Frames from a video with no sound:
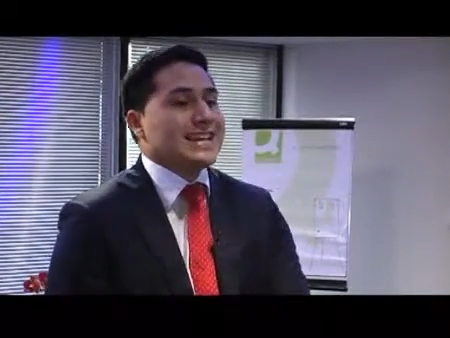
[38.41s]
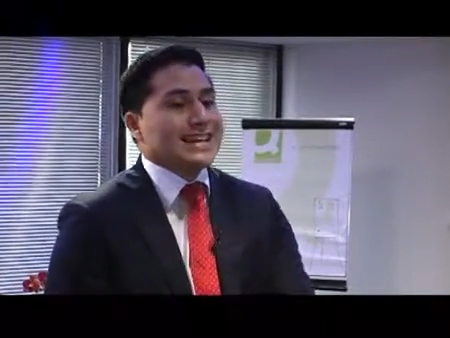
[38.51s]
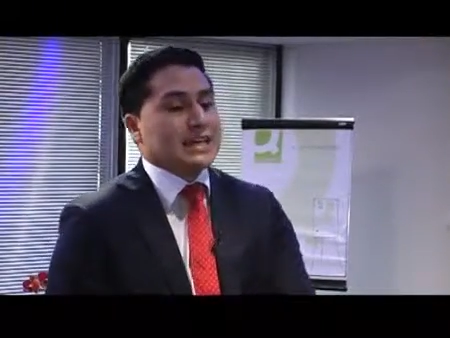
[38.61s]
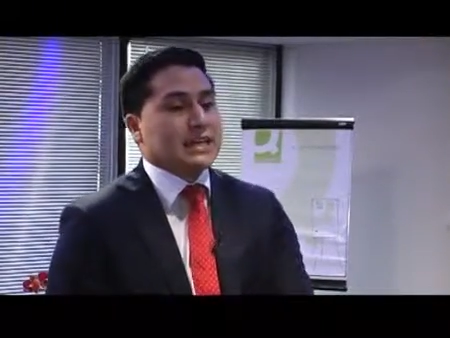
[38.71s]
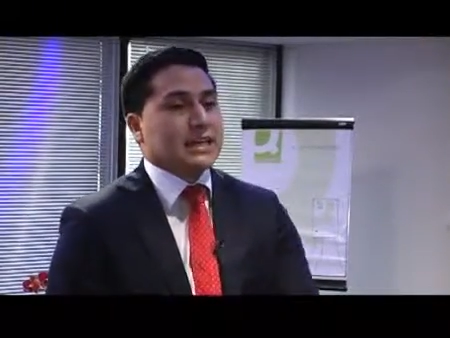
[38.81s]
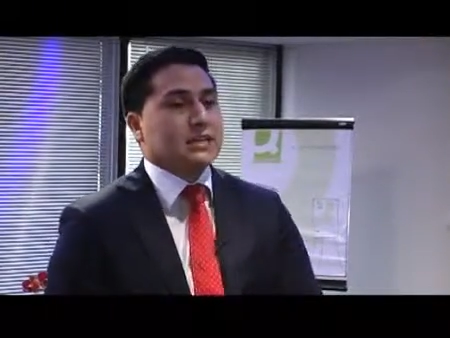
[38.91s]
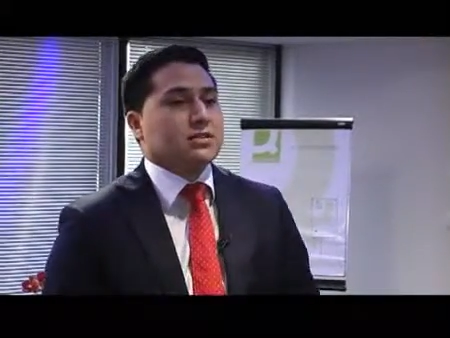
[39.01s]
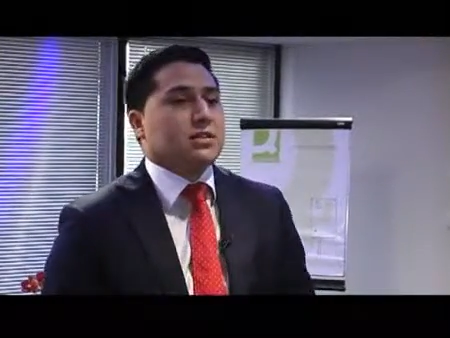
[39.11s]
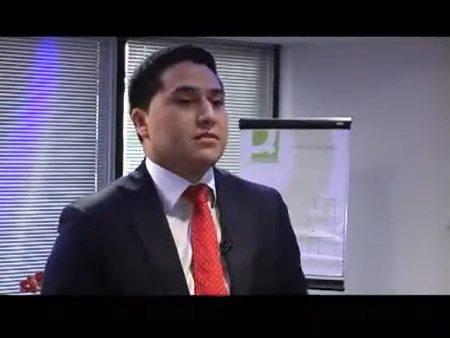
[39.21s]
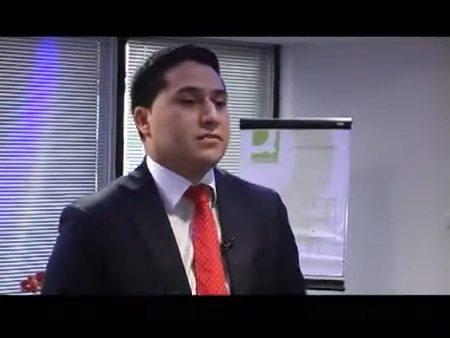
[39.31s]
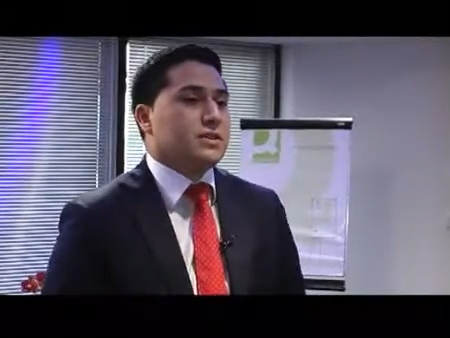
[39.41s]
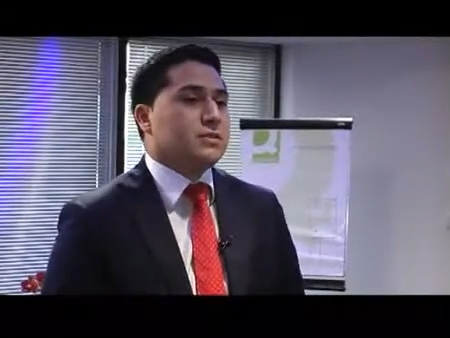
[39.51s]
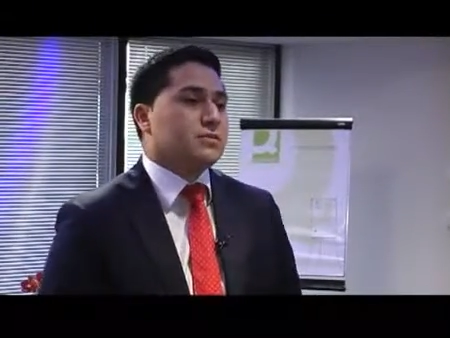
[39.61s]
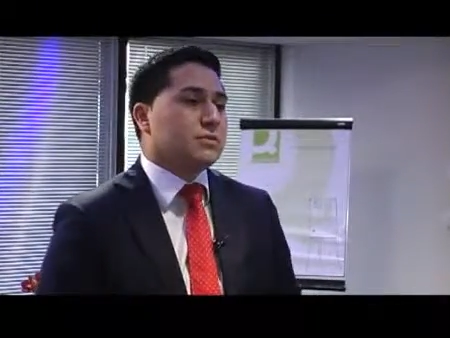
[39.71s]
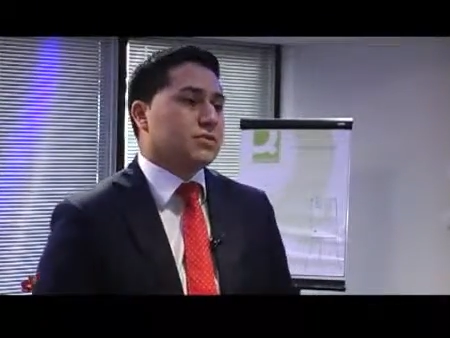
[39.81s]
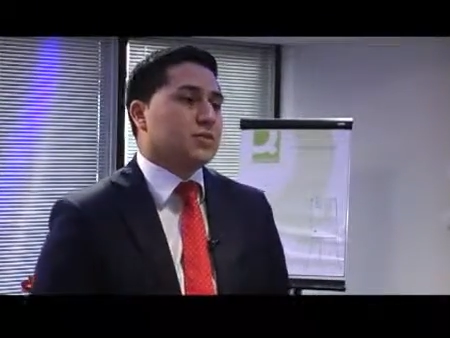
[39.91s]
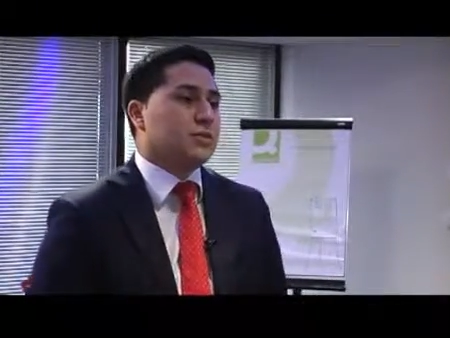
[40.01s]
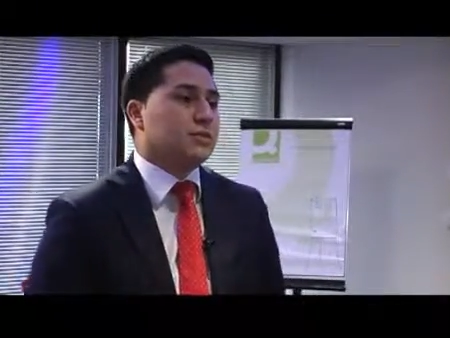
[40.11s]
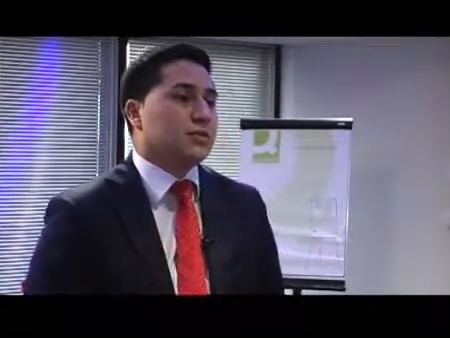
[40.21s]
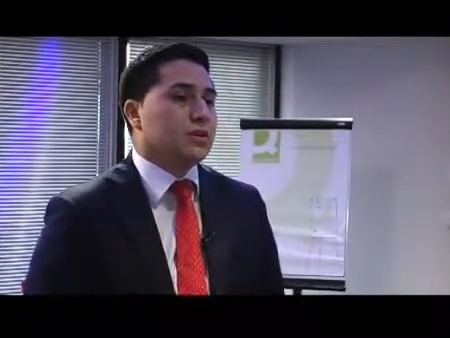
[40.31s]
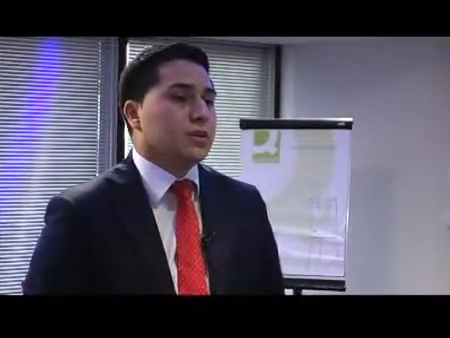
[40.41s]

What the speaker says: In the case of the Eurozone,